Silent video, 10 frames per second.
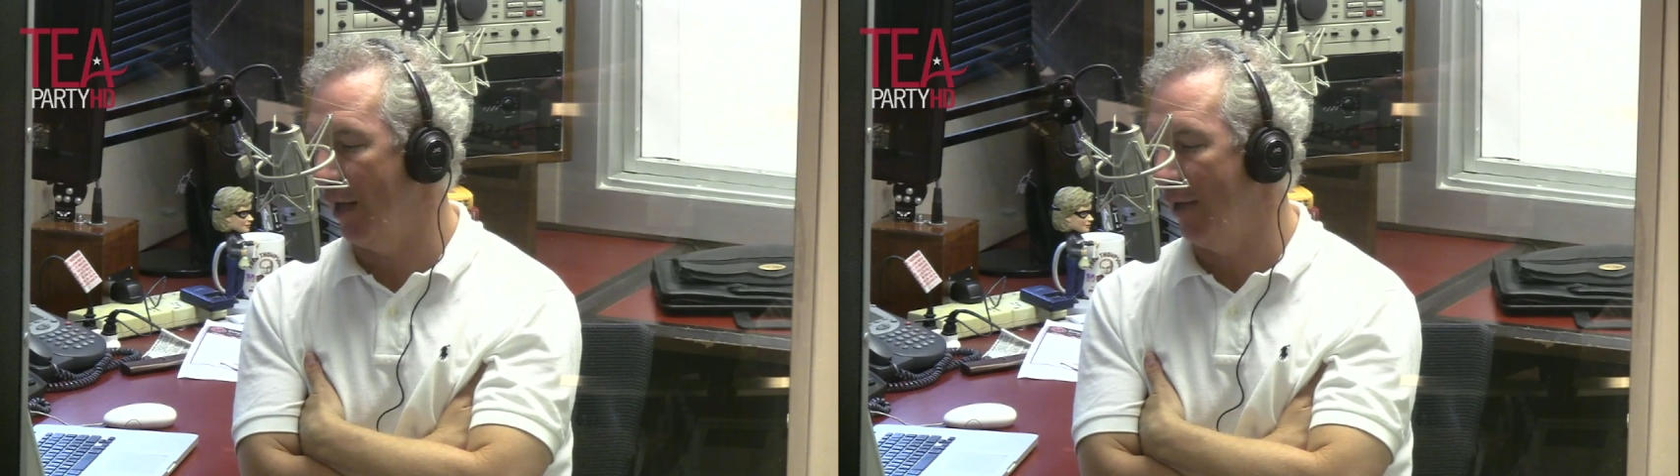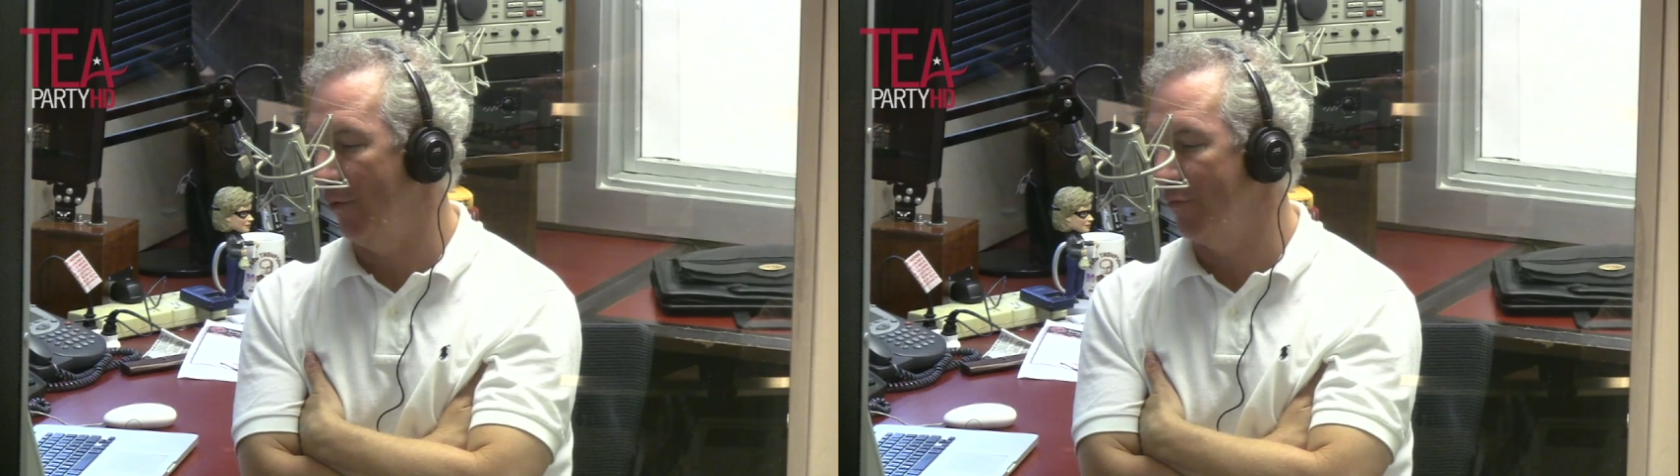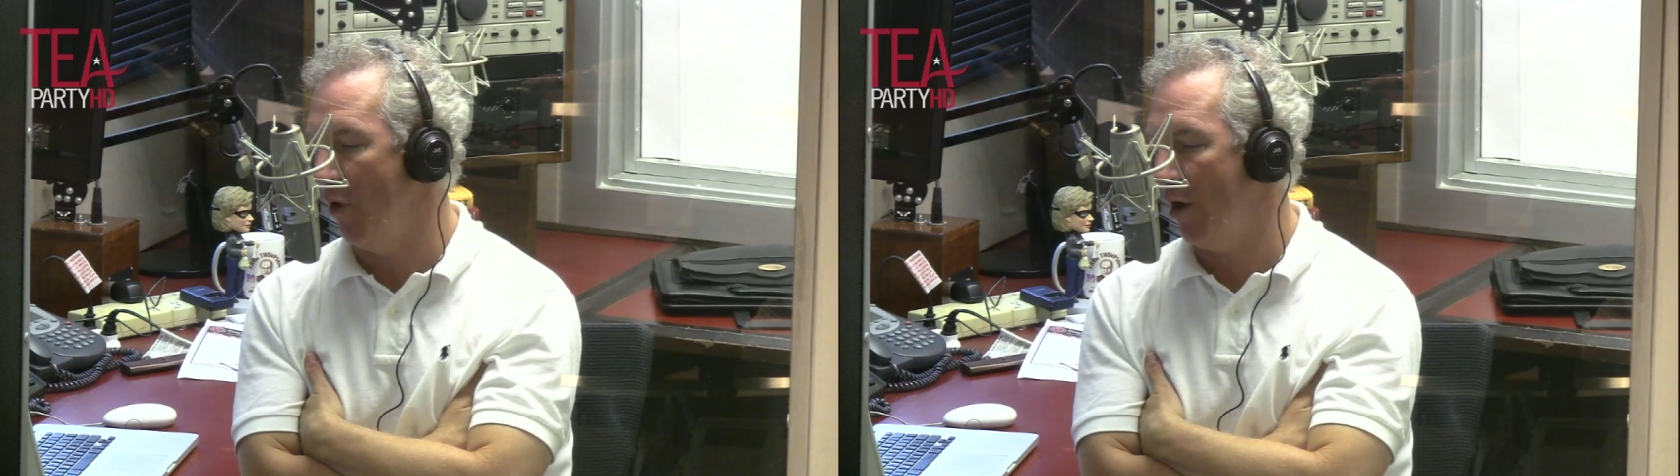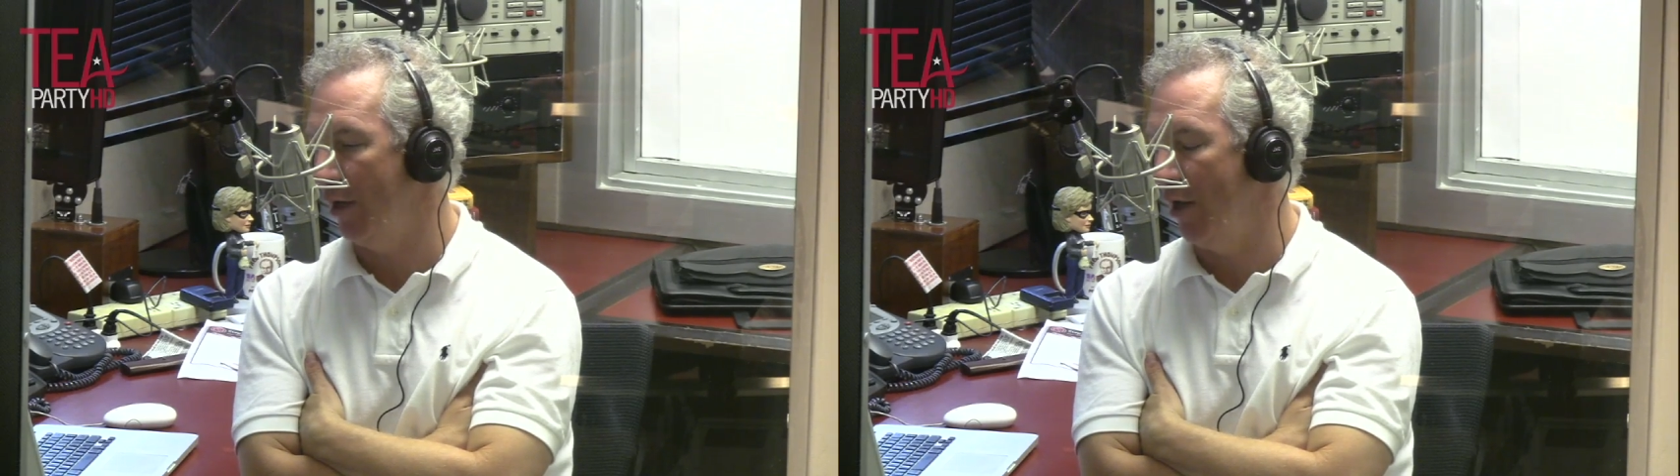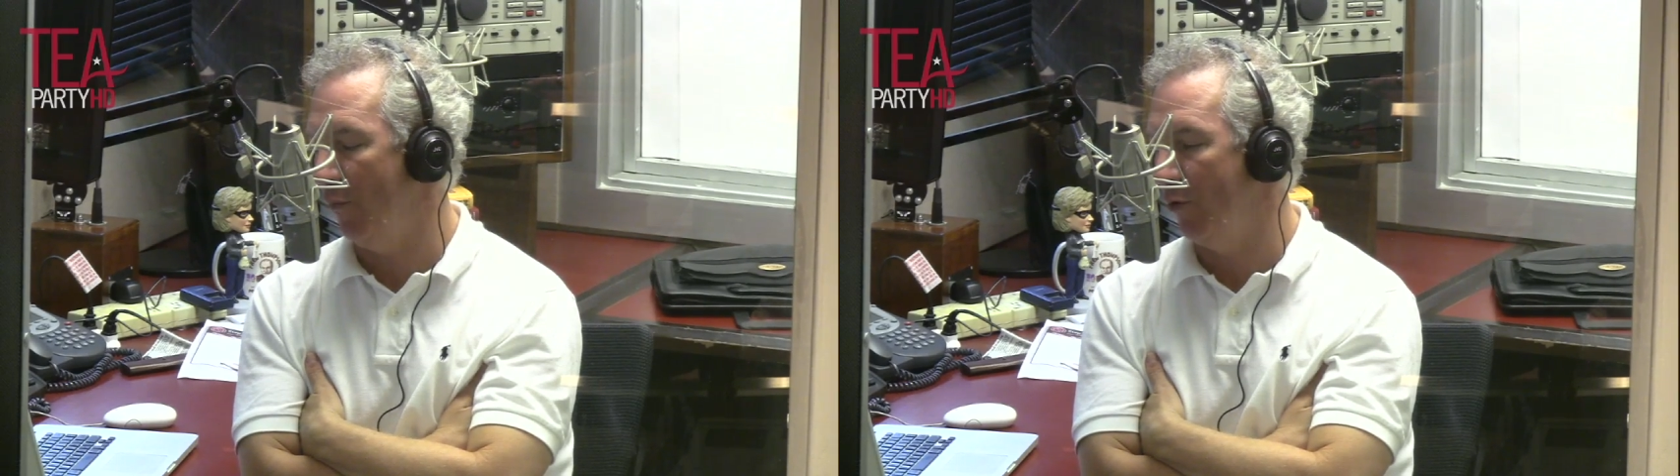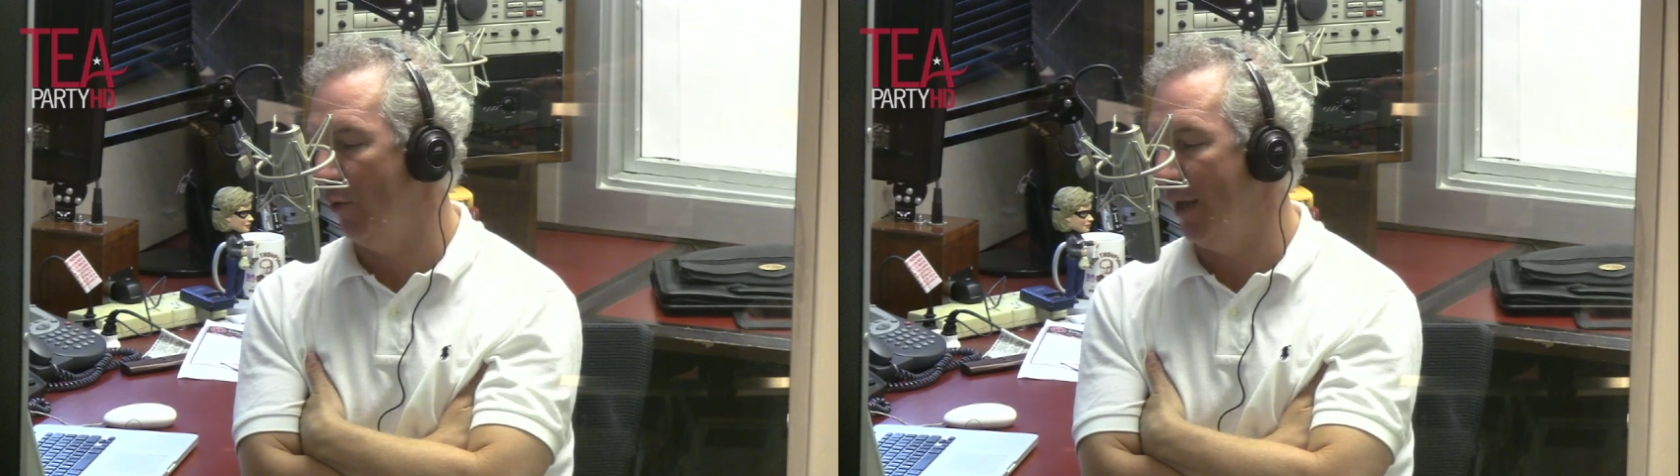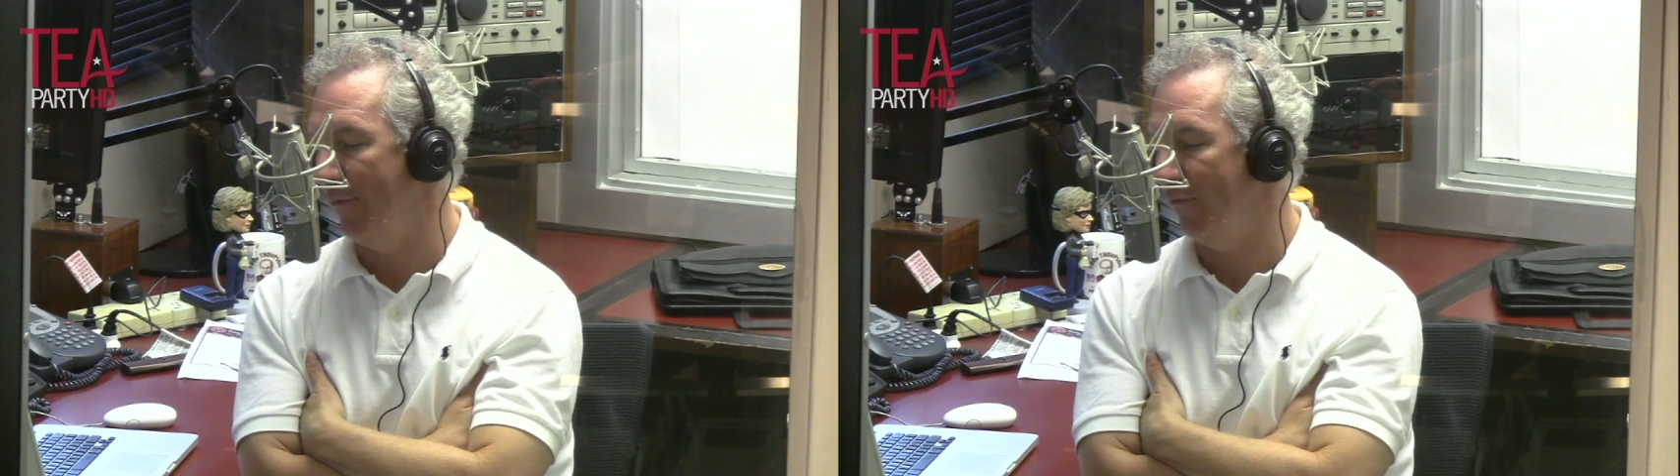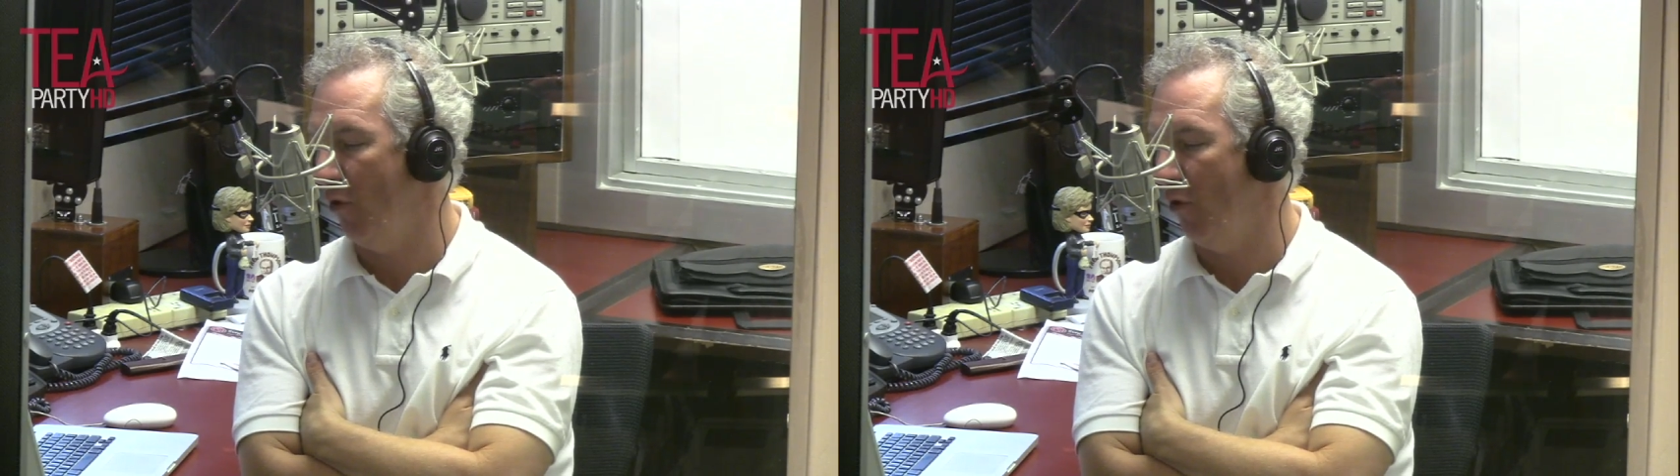language, Mark can help you with that.